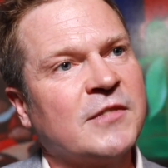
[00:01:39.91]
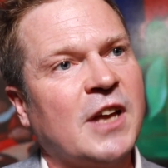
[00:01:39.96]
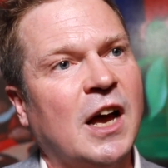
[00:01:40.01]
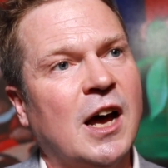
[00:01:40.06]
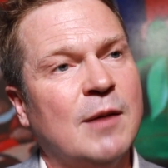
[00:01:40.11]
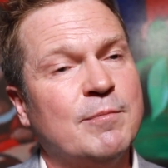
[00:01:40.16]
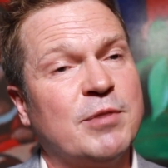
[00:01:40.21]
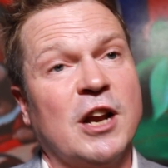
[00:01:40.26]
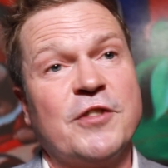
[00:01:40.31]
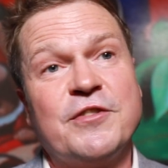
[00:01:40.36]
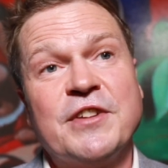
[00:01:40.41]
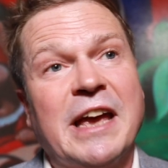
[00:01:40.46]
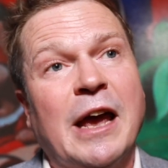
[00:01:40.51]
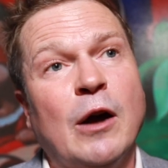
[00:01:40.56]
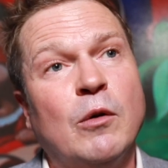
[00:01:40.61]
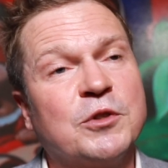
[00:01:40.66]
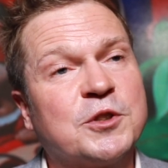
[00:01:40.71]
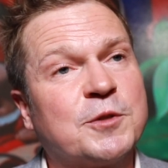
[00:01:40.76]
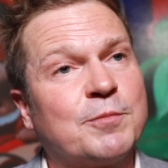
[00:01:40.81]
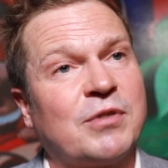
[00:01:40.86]
But I think
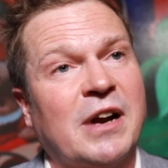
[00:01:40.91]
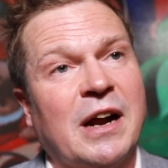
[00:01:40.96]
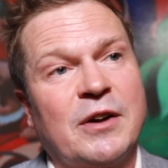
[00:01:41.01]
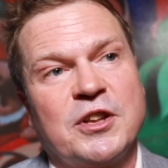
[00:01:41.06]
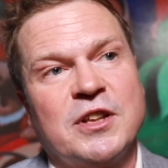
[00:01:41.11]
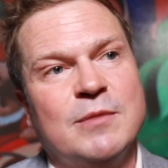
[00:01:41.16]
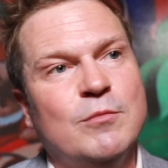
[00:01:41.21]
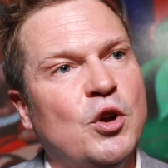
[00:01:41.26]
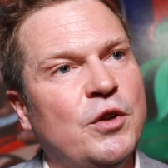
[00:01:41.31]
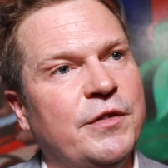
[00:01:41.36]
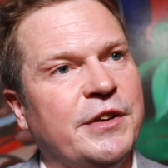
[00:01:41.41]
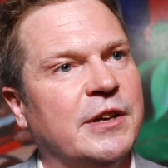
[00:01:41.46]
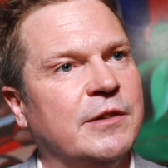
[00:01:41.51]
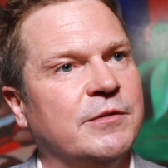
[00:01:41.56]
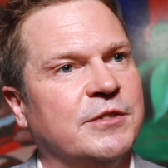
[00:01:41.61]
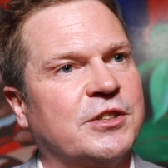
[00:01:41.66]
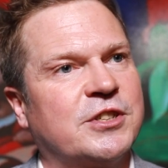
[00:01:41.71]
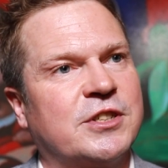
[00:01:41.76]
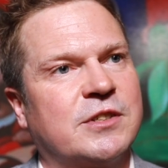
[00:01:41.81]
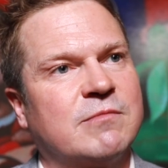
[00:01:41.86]
Elton's proud of the movie,
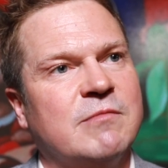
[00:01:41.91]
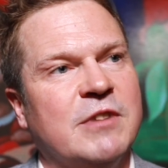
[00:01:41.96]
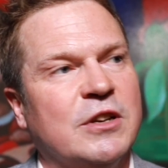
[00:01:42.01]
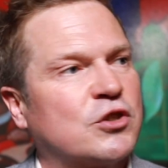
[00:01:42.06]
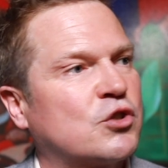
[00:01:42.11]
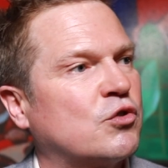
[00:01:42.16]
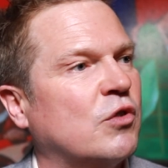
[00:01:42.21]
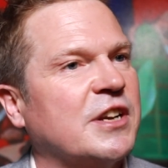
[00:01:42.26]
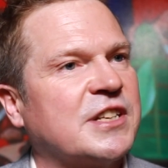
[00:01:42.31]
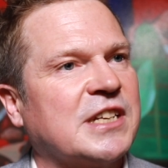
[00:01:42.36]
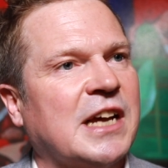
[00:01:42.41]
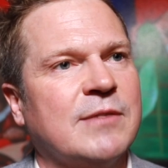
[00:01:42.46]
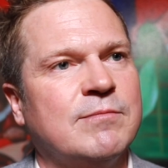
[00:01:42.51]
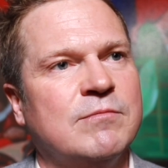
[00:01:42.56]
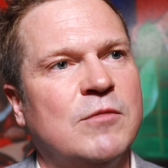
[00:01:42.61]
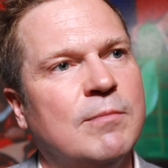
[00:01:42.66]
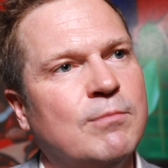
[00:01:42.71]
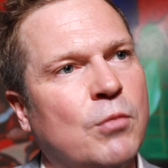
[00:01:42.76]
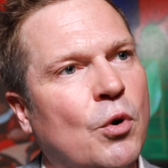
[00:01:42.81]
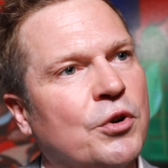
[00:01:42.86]
and it's great to have
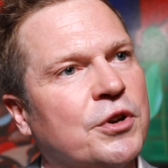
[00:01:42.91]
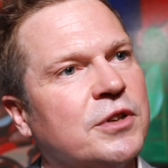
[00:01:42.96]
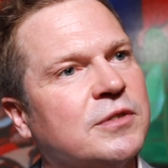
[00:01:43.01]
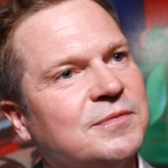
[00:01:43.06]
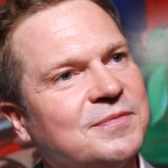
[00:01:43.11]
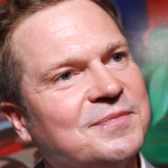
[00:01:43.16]
him on board.